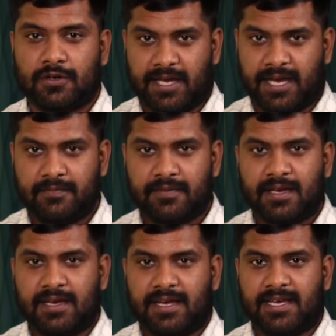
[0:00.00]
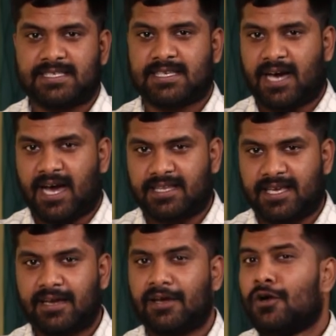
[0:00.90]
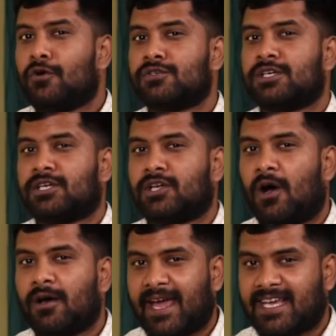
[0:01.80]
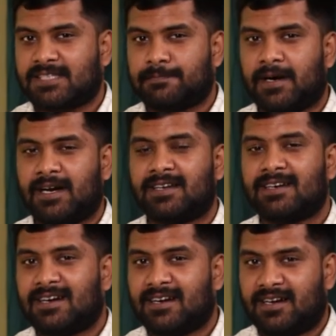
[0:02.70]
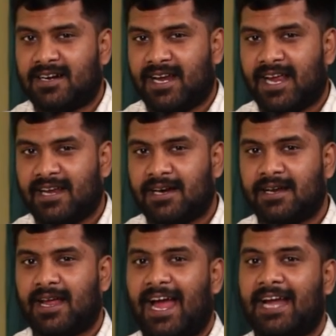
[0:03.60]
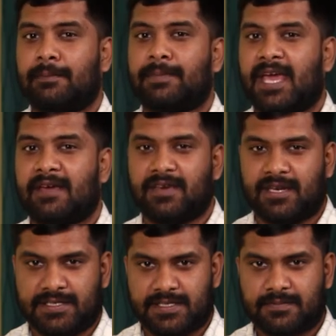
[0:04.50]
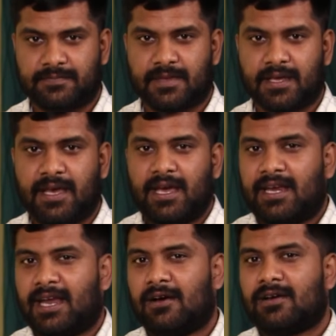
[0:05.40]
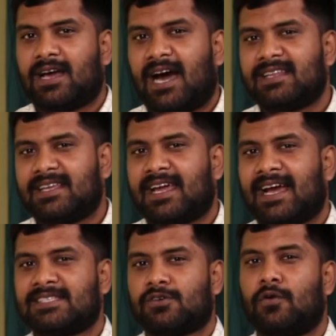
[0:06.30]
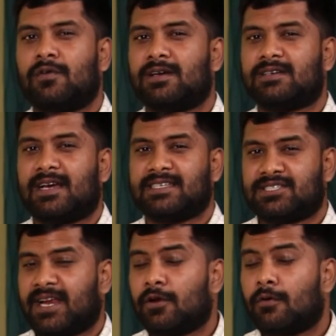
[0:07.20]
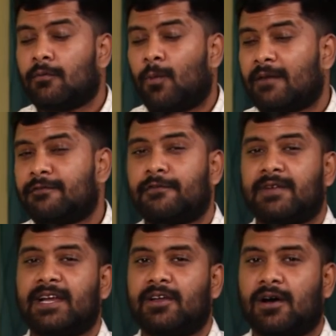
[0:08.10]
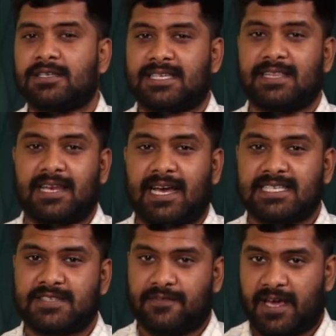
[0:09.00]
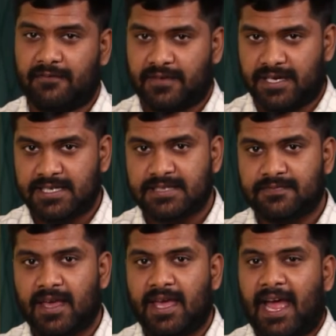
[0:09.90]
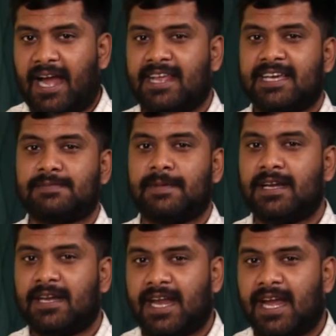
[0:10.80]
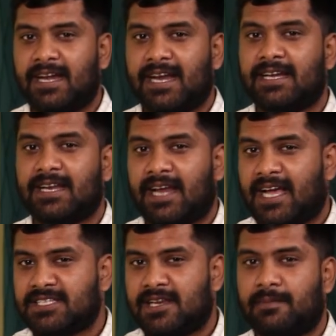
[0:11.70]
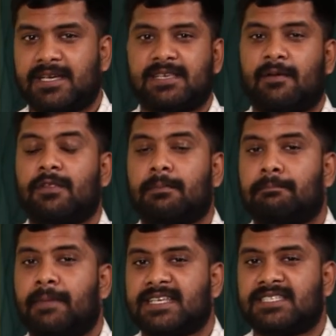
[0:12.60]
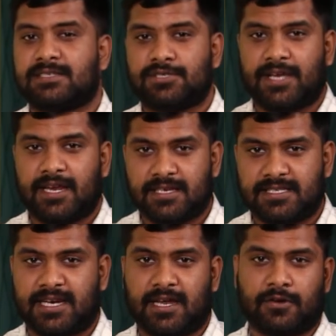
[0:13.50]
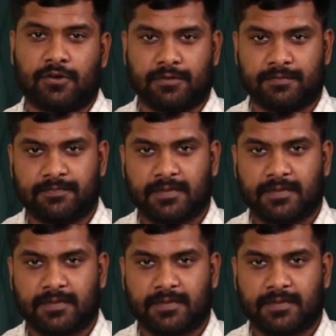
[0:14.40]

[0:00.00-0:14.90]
today is Karthik, who's a dog expert, a trainer, and a behaviorist. Now, Karthik has trained over 150 dogs in the last 5 years, and he has been trained internationally by some of the best trainers that are known.